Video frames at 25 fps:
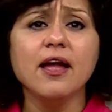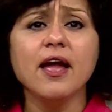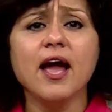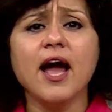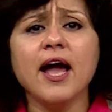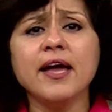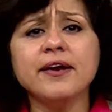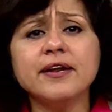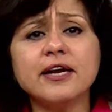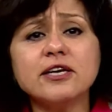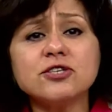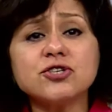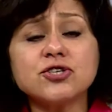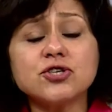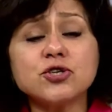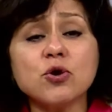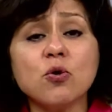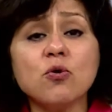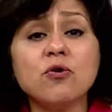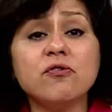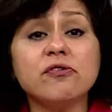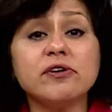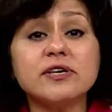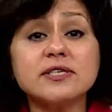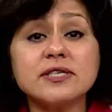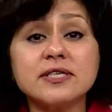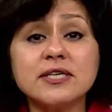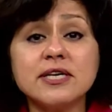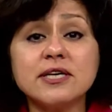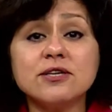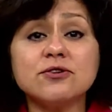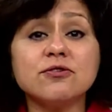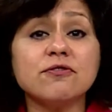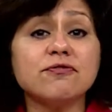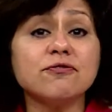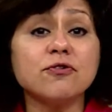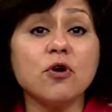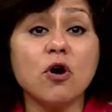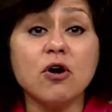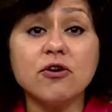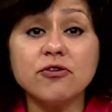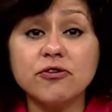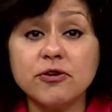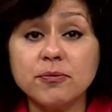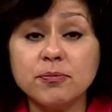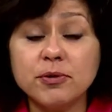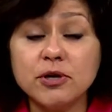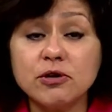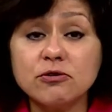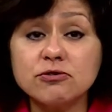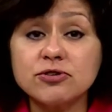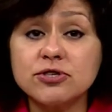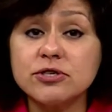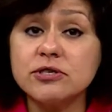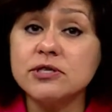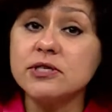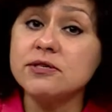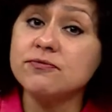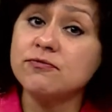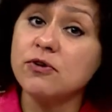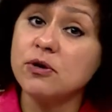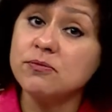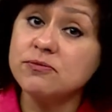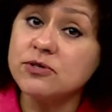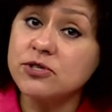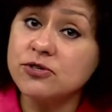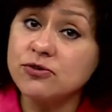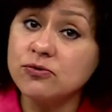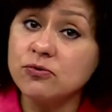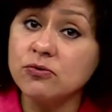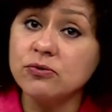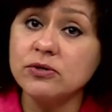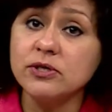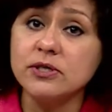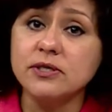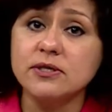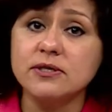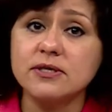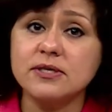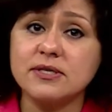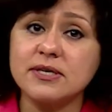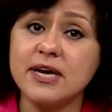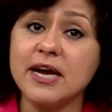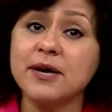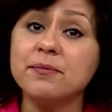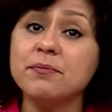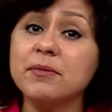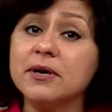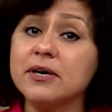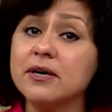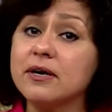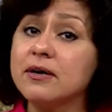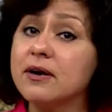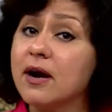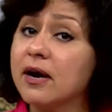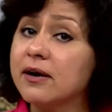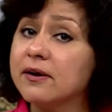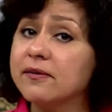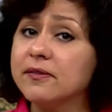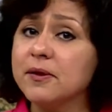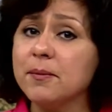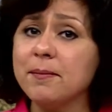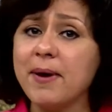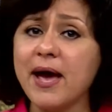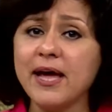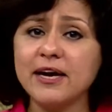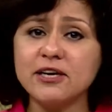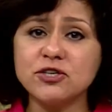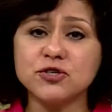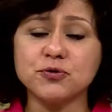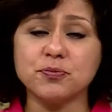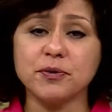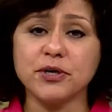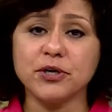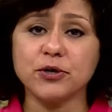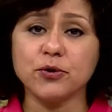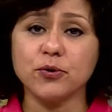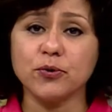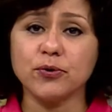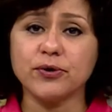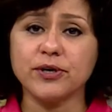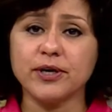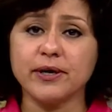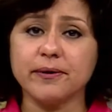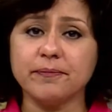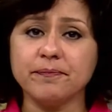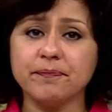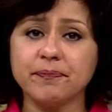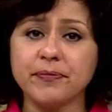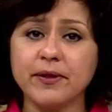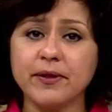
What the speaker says: and had shown receipt of contributions from students admitted under the management quota.